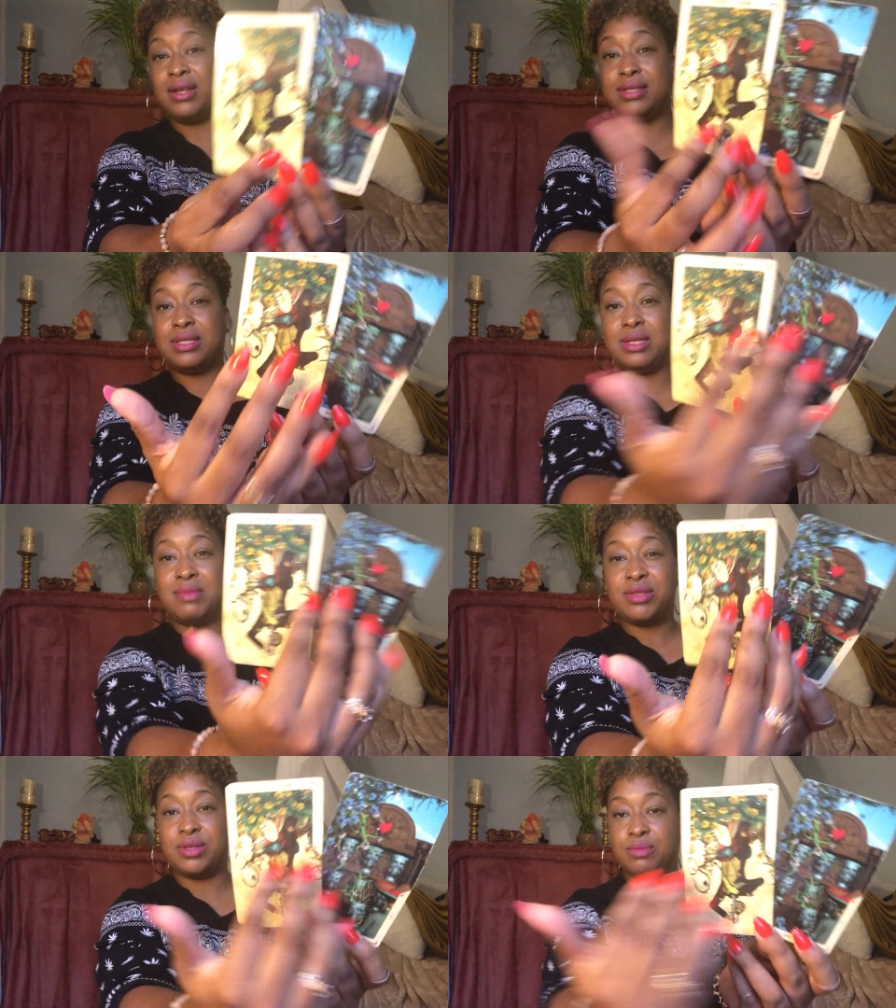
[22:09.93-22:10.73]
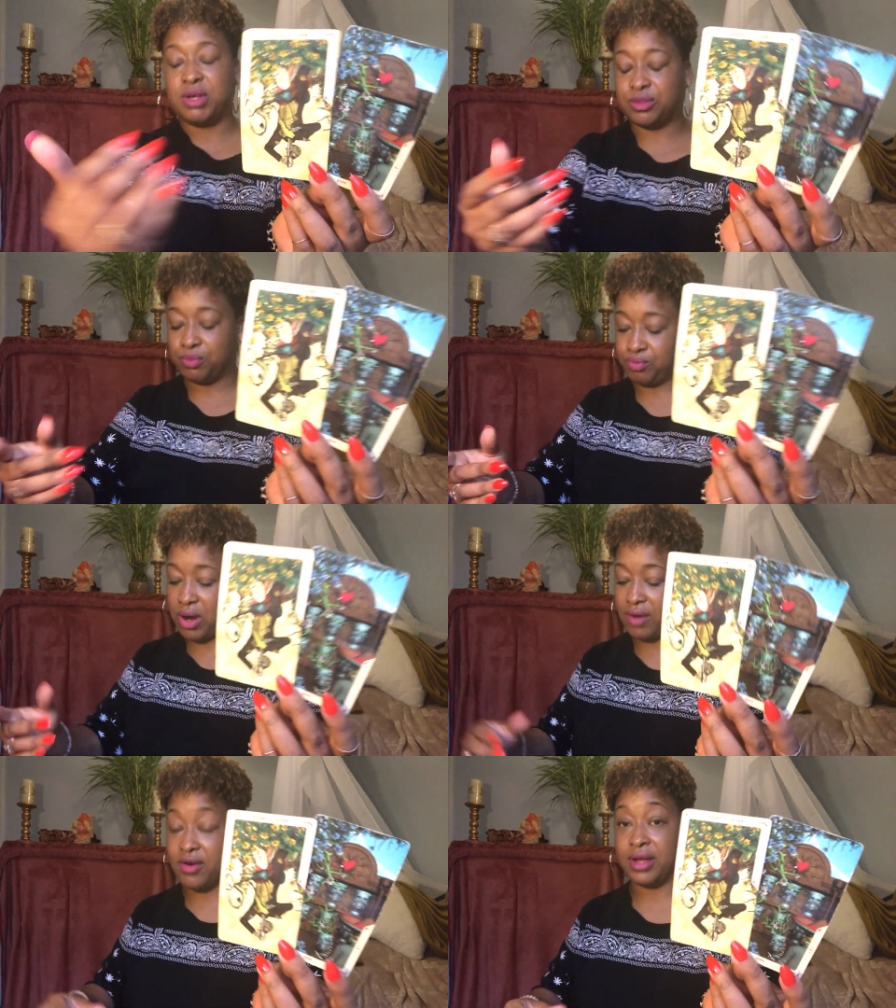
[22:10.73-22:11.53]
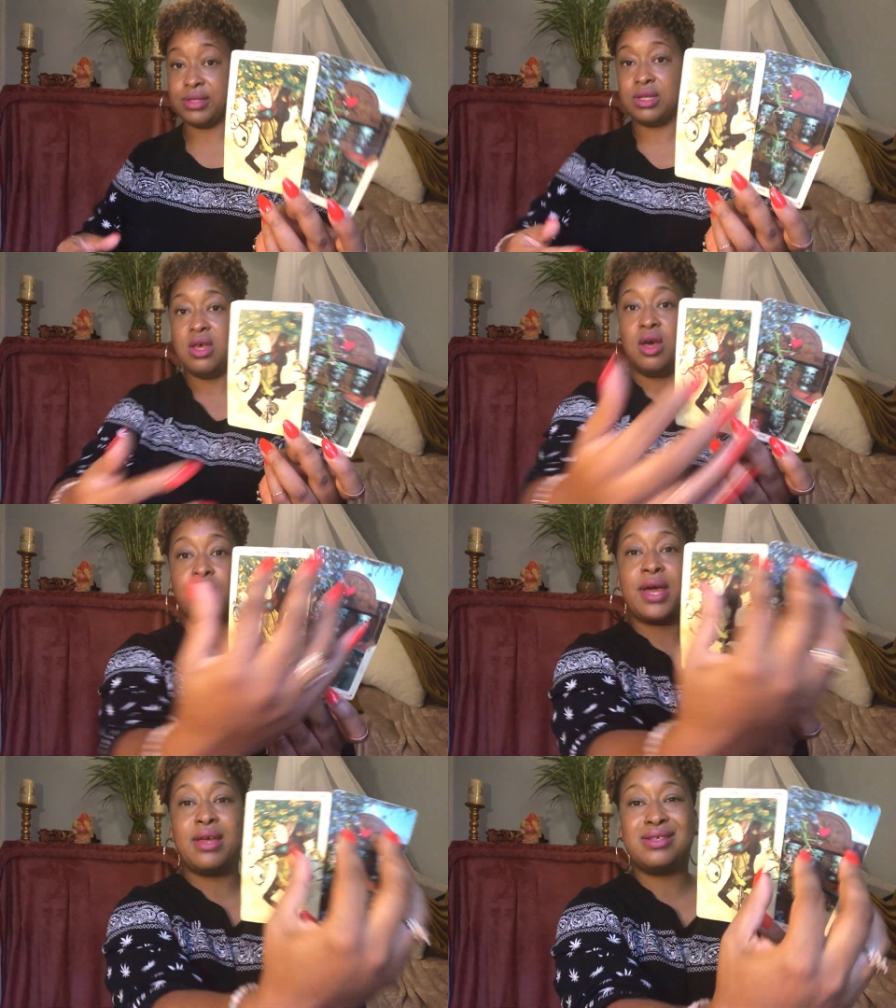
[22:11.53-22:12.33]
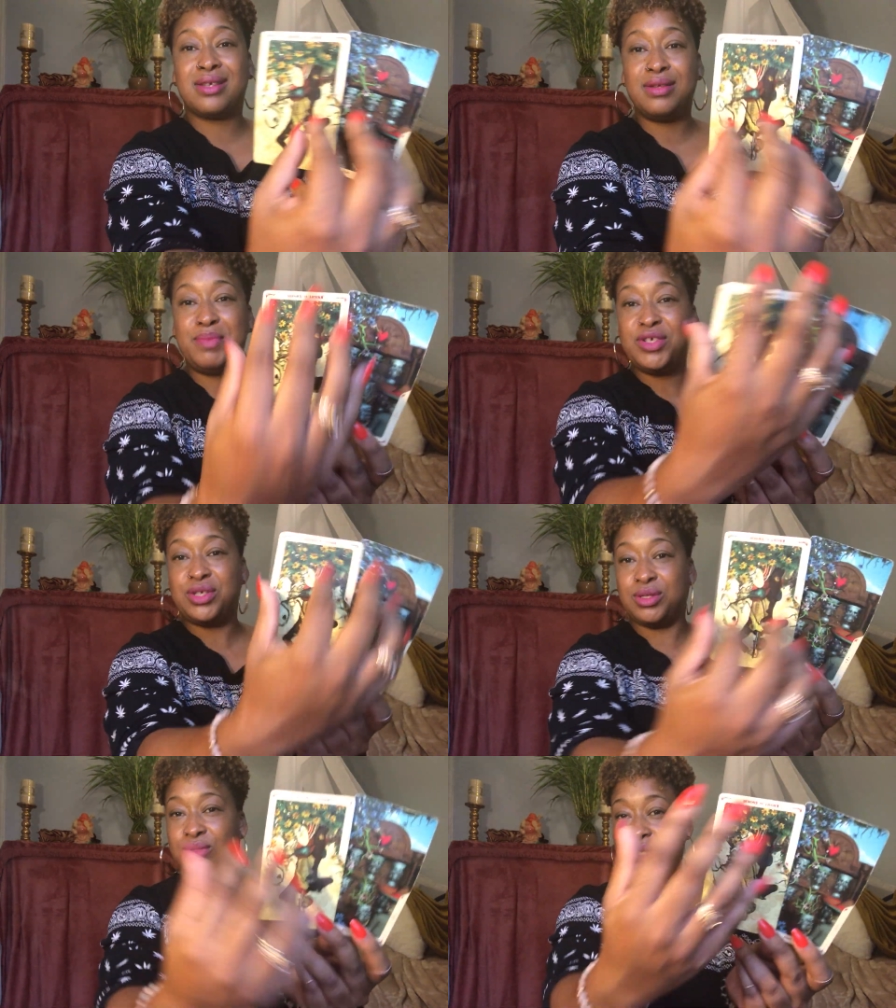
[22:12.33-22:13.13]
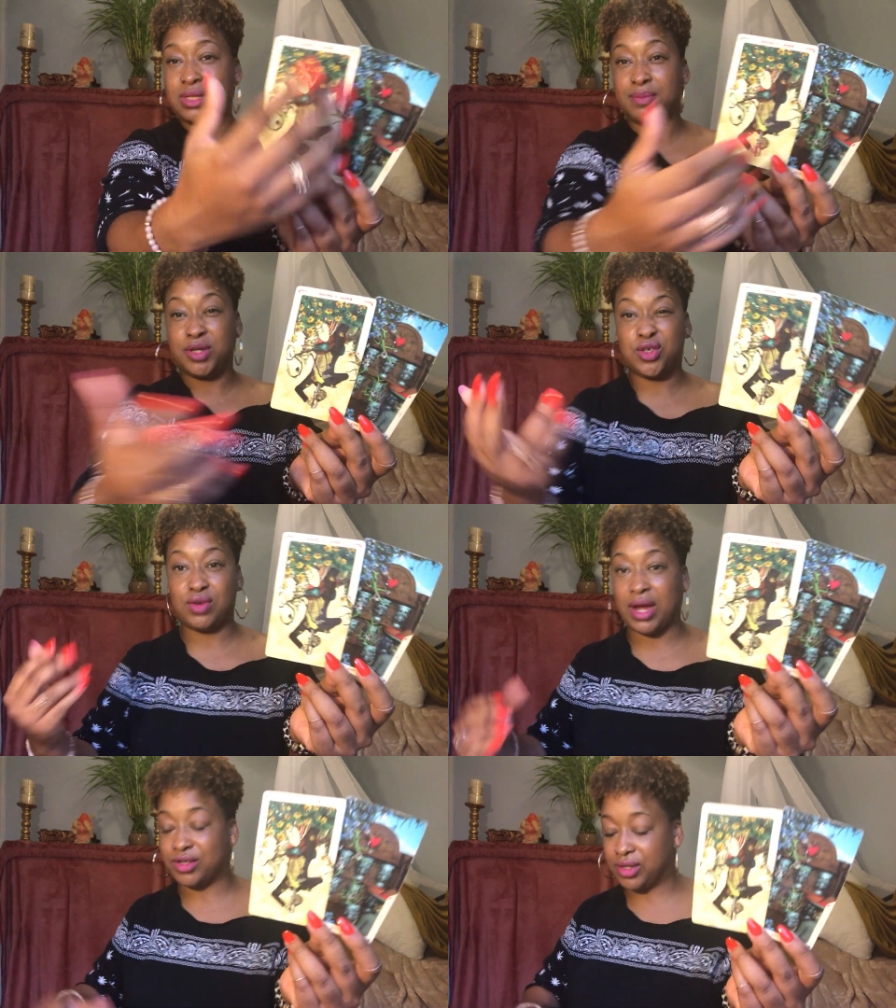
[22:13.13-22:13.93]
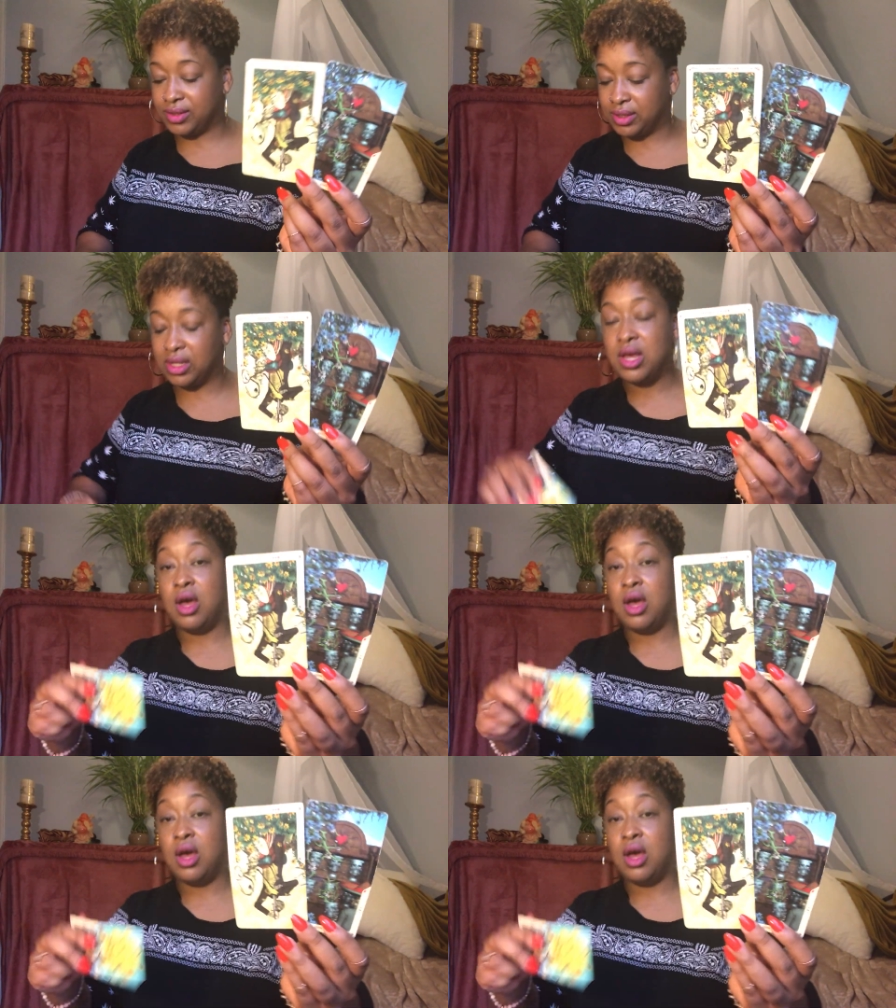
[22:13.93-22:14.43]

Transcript: doesn't seem like there's much progress, okay? Could be just using some distractions,